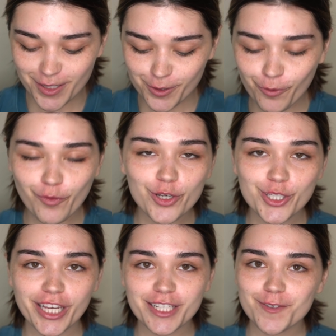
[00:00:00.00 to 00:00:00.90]
So for
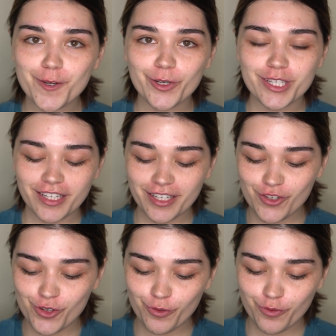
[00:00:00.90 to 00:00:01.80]
today's video I decided
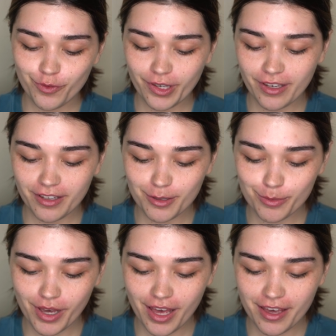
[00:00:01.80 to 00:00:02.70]
to
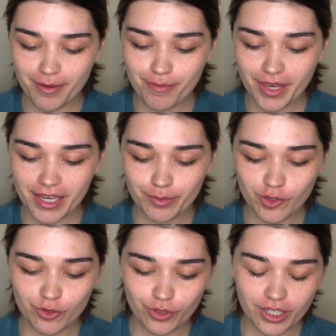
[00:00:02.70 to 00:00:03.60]
film a makeup
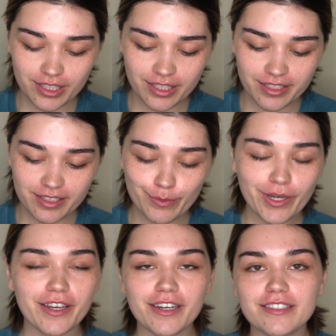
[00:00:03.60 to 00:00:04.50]
tutorial
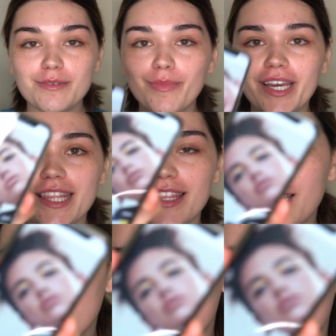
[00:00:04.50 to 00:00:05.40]
inspired by
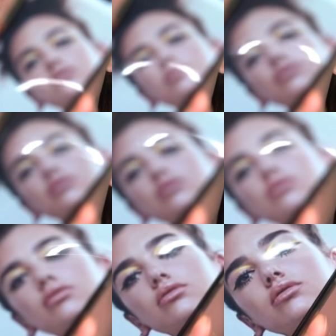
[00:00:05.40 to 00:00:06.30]
this
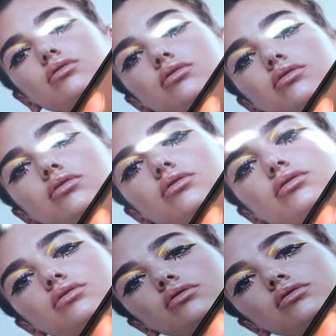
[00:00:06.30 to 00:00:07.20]
Lipa look.
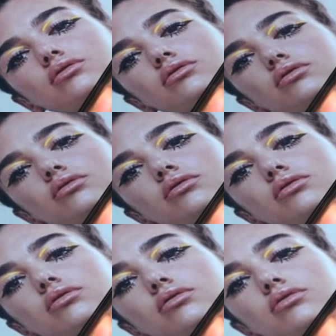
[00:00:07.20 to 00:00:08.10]
I really like
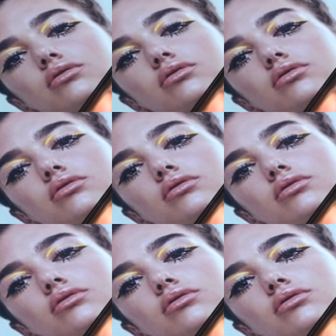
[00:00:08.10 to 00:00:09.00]
it. It's
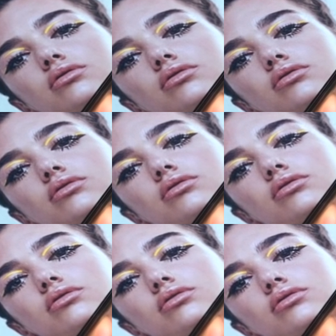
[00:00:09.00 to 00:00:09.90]
really, like
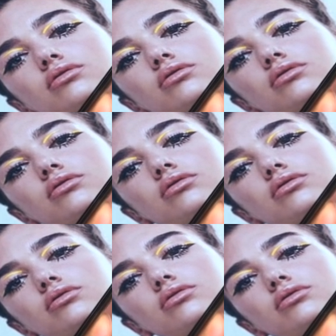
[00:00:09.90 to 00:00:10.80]
festival,
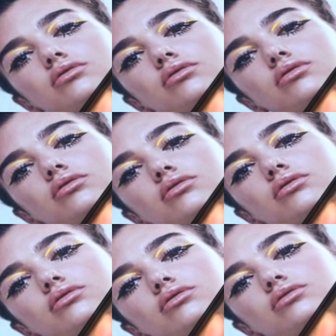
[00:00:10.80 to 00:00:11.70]
summery kind of
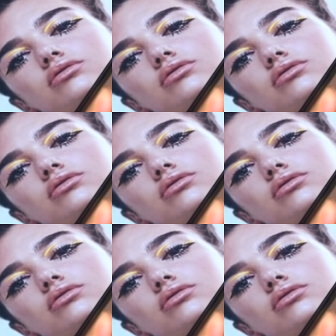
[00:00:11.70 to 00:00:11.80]
look.